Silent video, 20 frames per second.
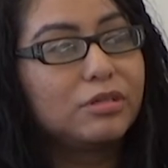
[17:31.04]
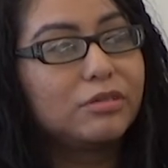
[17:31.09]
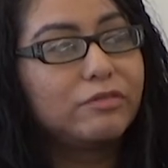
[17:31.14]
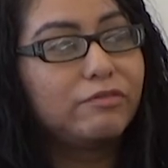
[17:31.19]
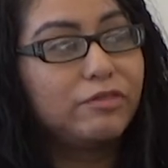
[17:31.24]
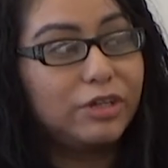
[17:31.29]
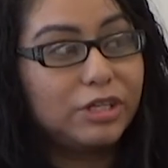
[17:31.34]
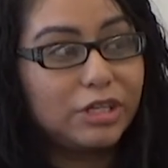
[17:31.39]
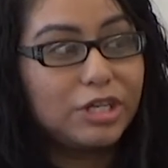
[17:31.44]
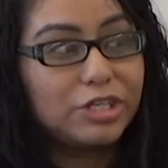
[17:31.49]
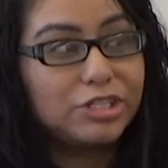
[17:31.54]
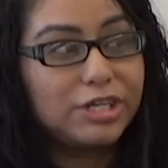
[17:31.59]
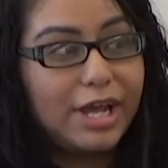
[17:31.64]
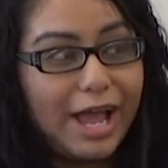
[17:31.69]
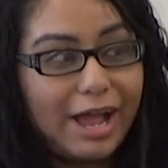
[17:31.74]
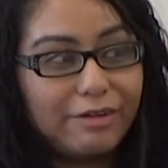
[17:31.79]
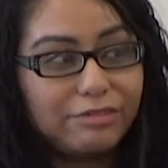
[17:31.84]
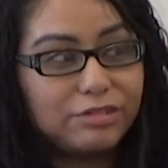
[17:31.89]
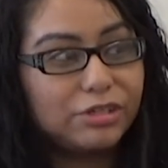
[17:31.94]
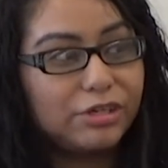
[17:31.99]
finish, I
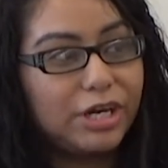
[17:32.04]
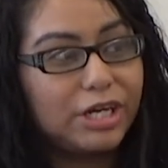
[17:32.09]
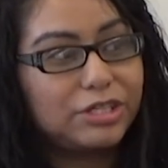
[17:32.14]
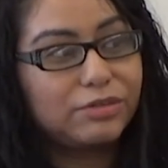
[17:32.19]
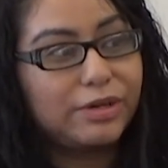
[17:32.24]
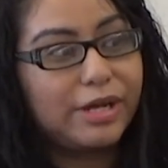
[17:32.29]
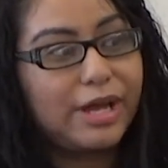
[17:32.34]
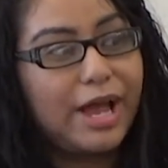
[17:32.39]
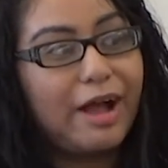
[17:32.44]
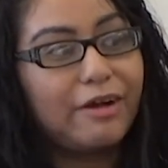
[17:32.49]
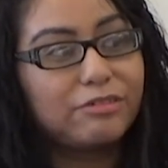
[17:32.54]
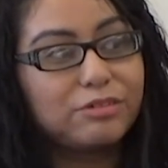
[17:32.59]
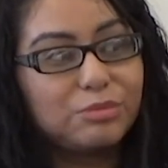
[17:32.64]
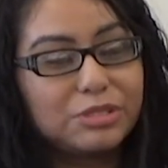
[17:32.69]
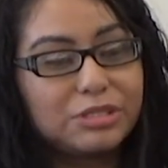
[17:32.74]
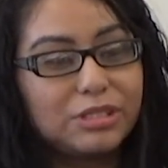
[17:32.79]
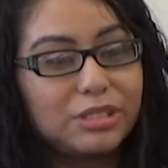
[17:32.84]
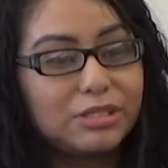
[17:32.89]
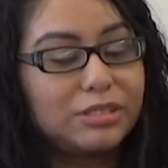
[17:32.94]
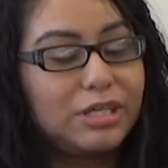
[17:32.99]
have to graduate, I have to
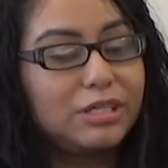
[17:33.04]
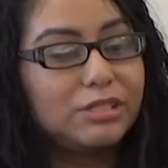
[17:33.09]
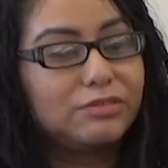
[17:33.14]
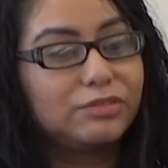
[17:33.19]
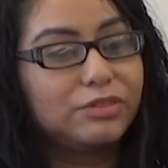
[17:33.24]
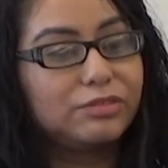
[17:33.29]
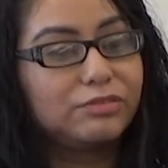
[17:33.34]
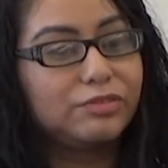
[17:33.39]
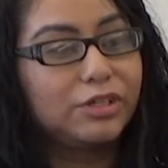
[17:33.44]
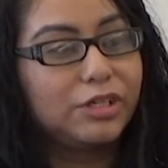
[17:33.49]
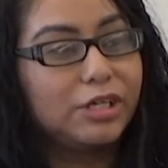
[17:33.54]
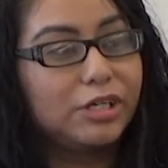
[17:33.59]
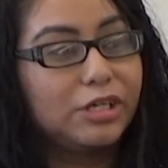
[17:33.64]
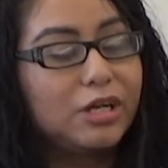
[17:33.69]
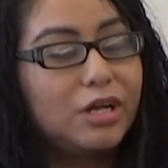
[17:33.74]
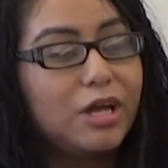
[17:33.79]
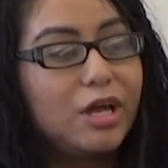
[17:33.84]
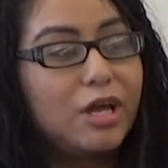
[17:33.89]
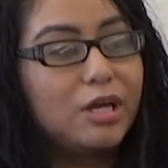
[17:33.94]
be successful for her,